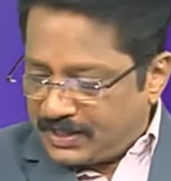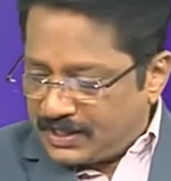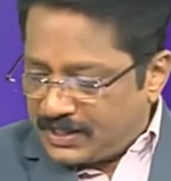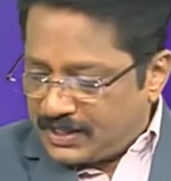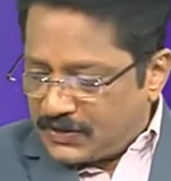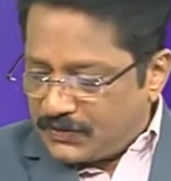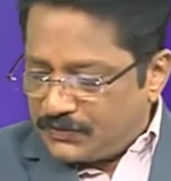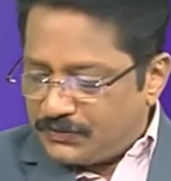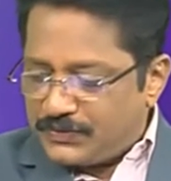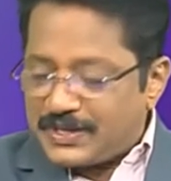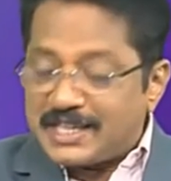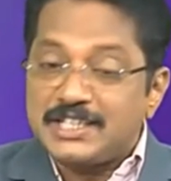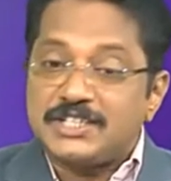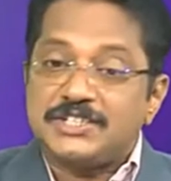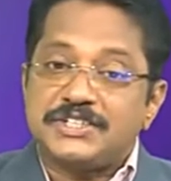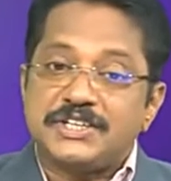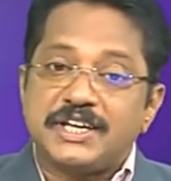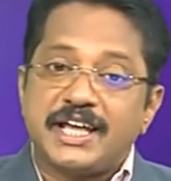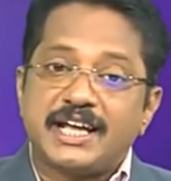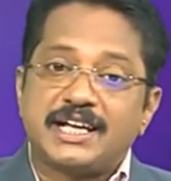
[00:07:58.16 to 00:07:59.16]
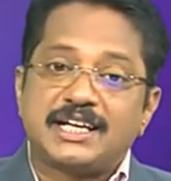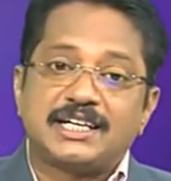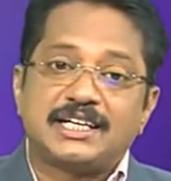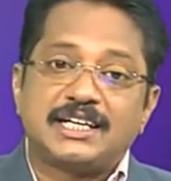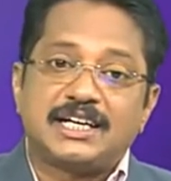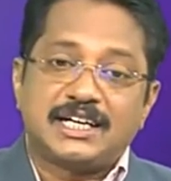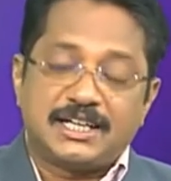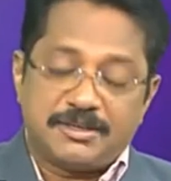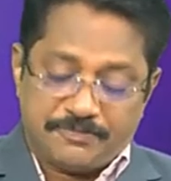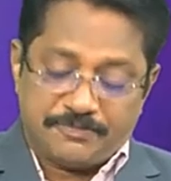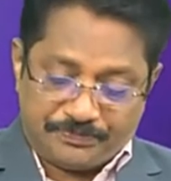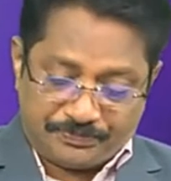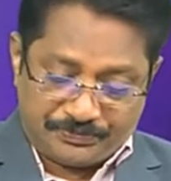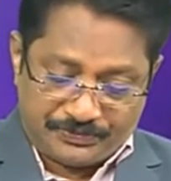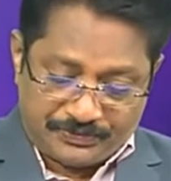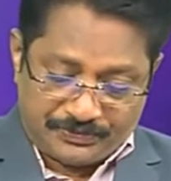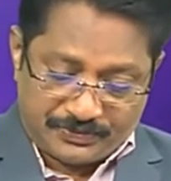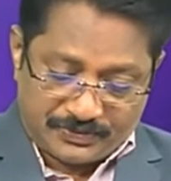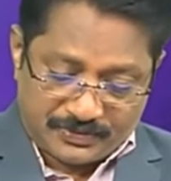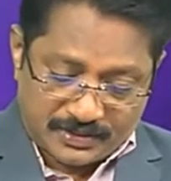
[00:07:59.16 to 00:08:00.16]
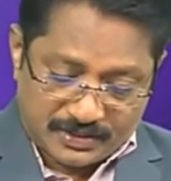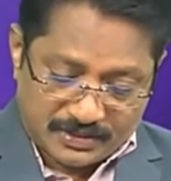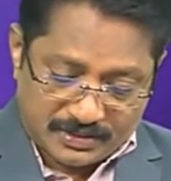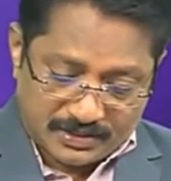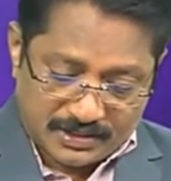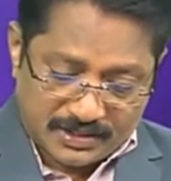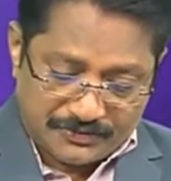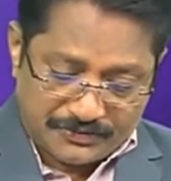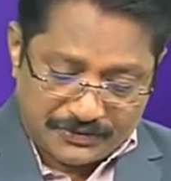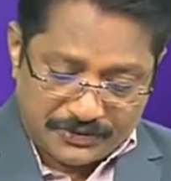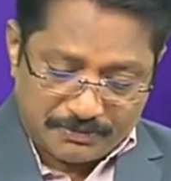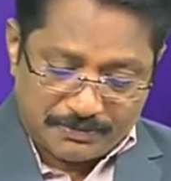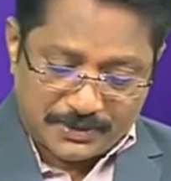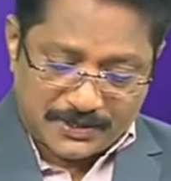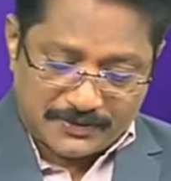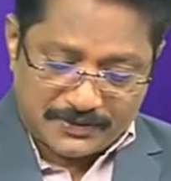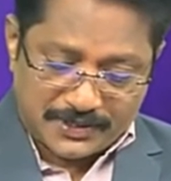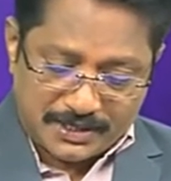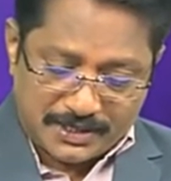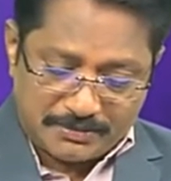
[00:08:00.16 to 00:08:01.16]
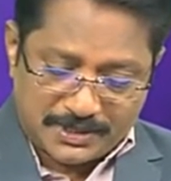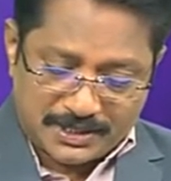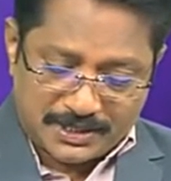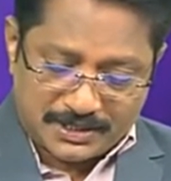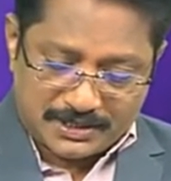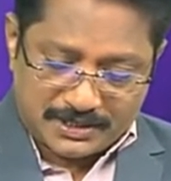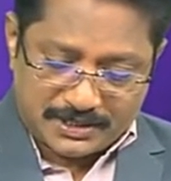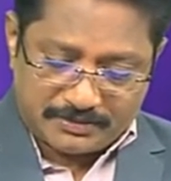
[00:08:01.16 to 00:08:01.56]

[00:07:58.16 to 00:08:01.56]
When you take the February month,